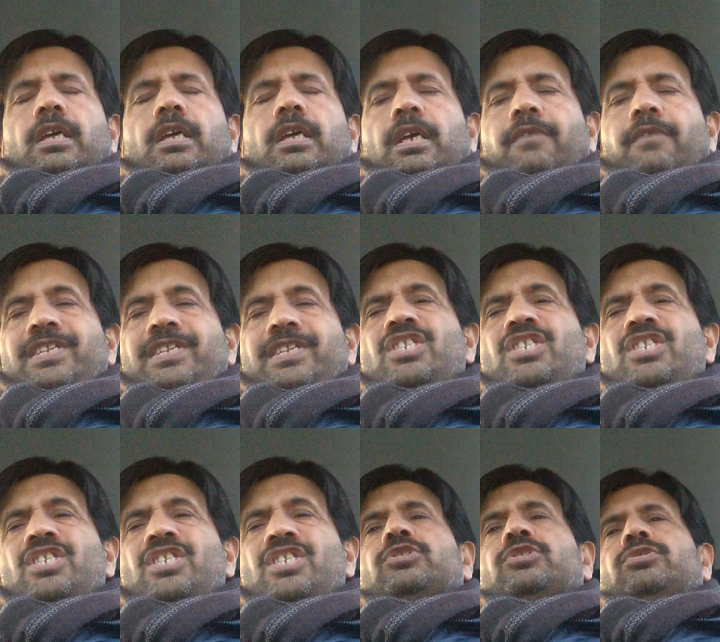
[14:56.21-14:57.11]
uh, which
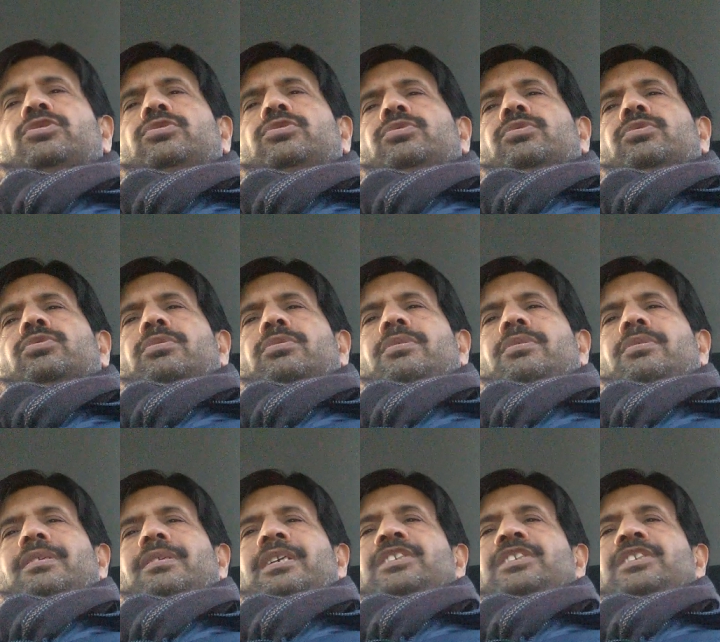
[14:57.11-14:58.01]
is used to
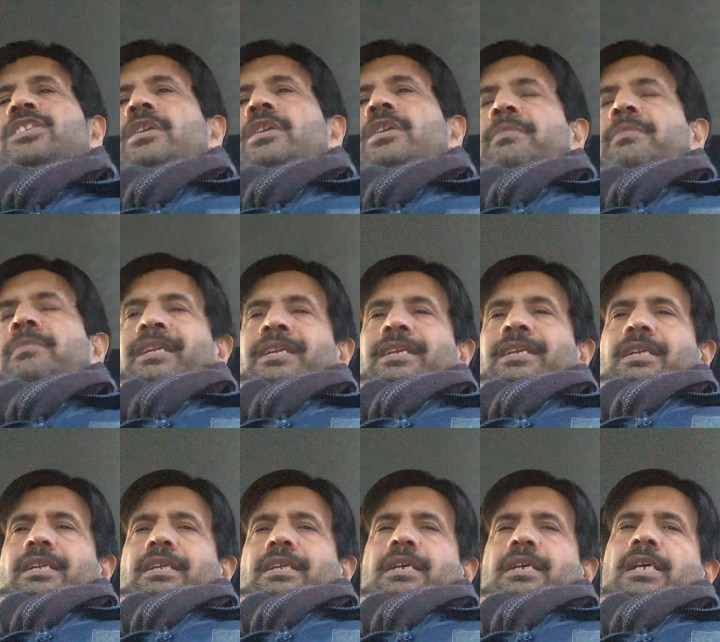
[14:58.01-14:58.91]
uh, determine
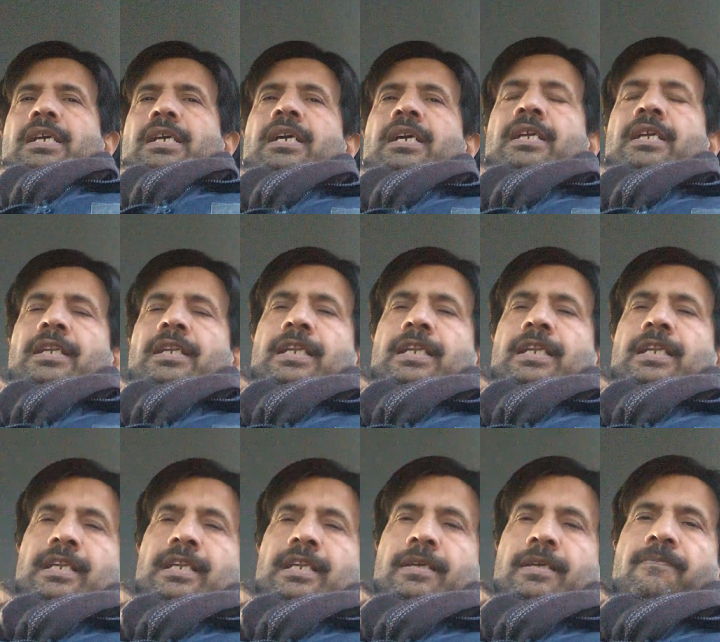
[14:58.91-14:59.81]

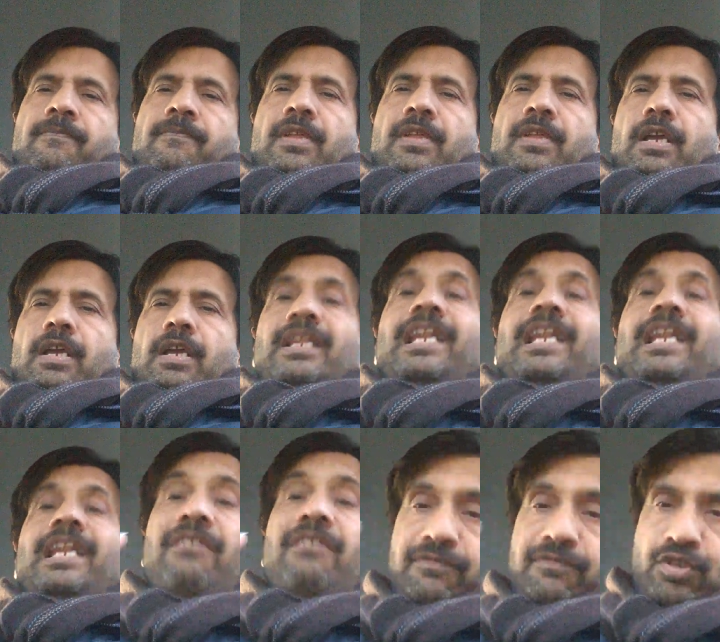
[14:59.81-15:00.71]
like the
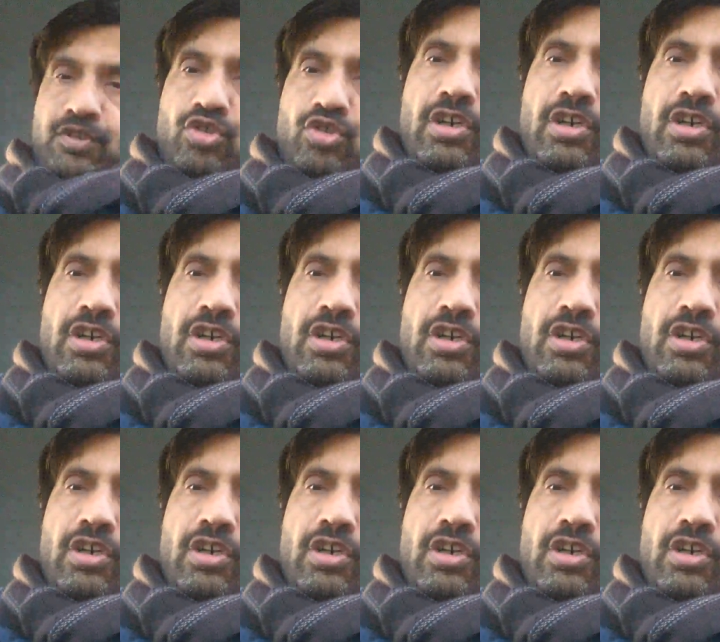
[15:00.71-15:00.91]
level of your